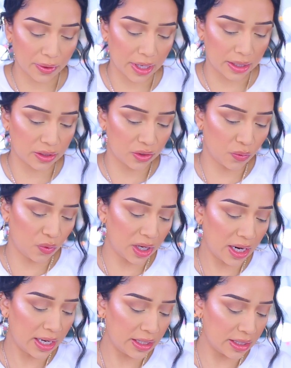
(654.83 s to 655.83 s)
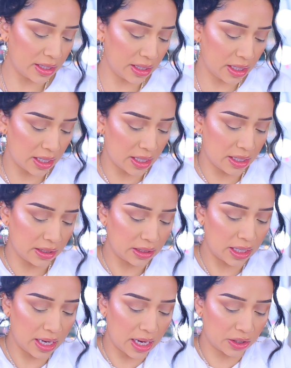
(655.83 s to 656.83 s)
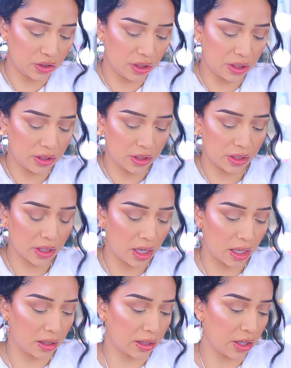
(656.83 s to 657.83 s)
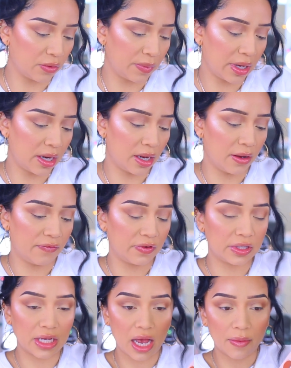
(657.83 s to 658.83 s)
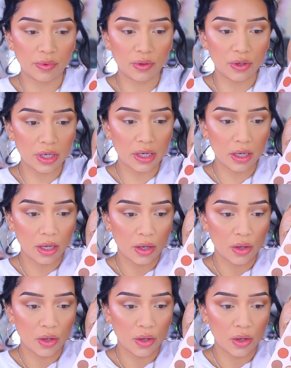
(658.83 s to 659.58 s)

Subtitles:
Okay, so what I did is I actually took a little bit of Tabloid,